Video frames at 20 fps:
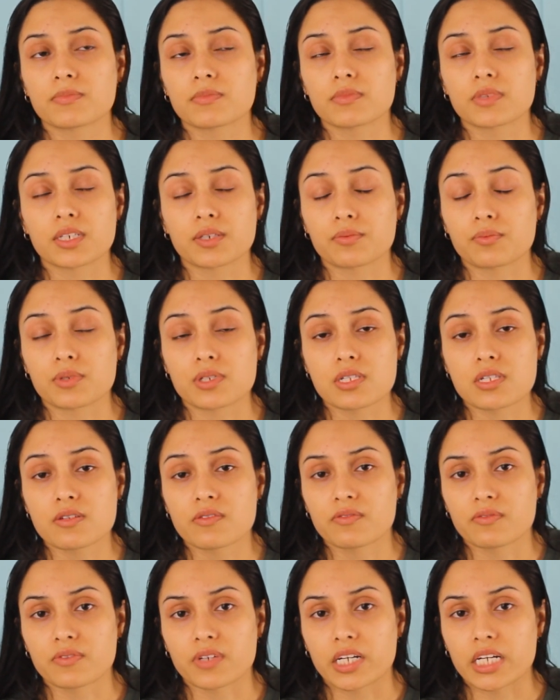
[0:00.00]
It
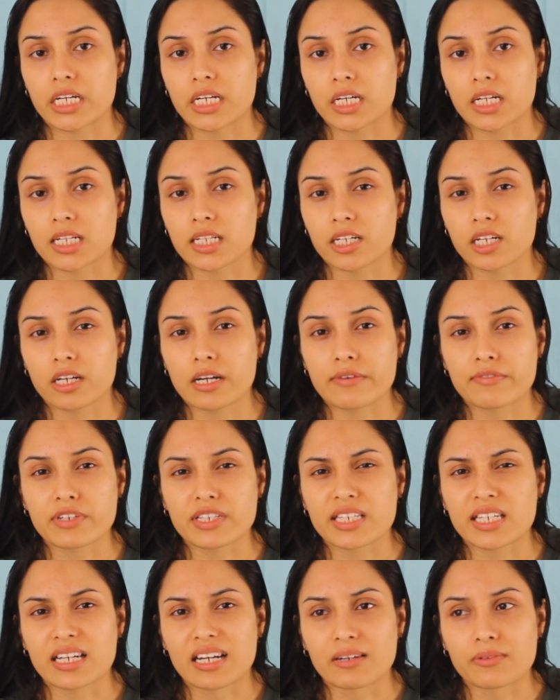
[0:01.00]
wasn't very clear.
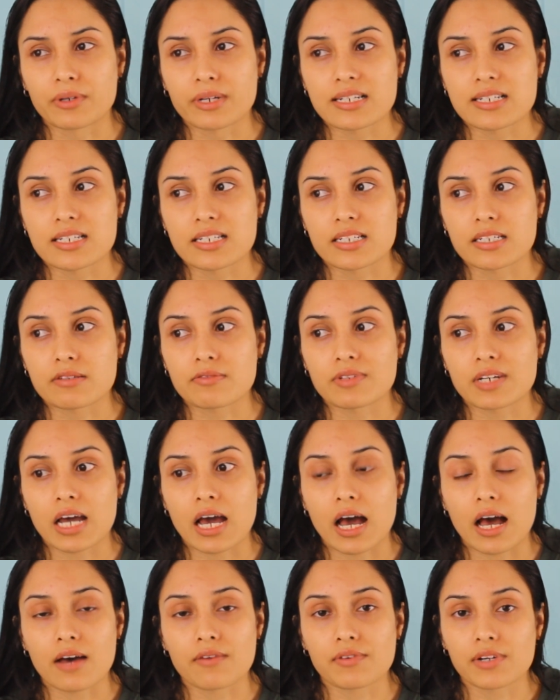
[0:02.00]
Everything I read didn't even
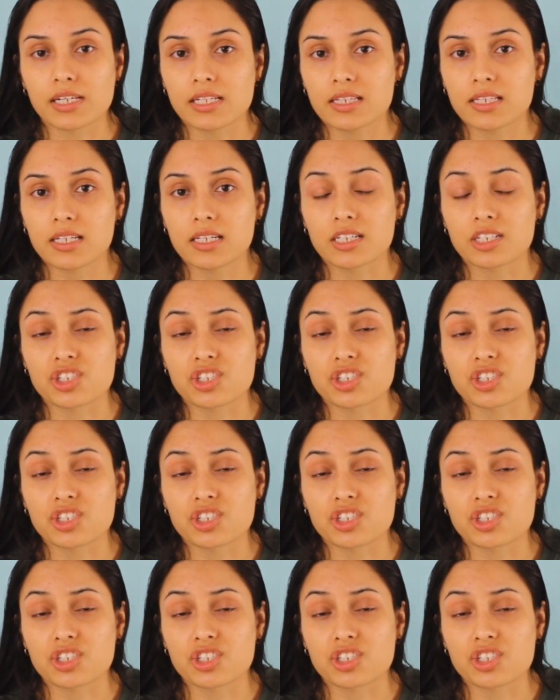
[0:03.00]
have anything.